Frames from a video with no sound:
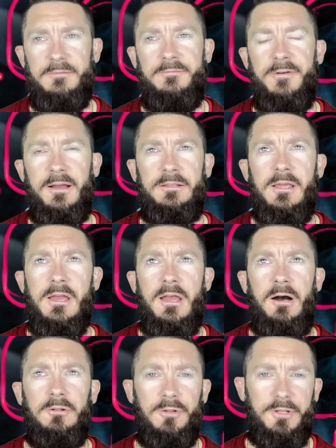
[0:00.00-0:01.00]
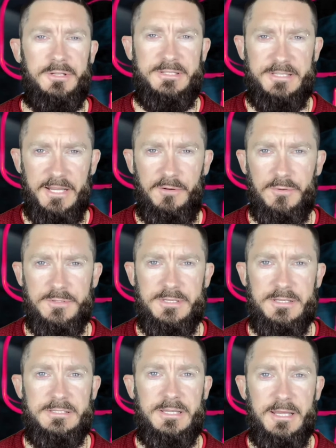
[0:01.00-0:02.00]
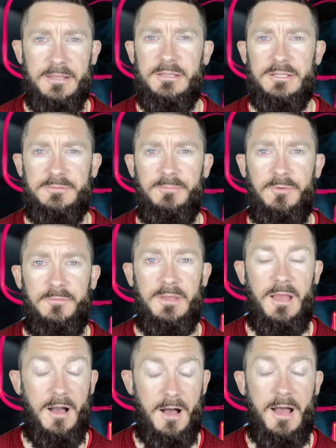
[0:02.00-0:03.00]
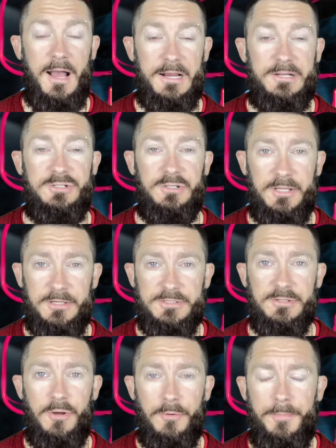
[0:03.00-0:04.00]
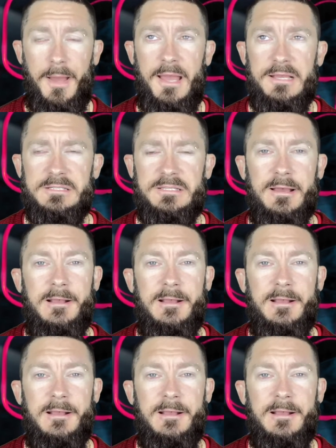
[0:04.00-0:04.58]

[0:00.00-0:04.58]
In fact, a lot of sequences in this movie are actually slow paced.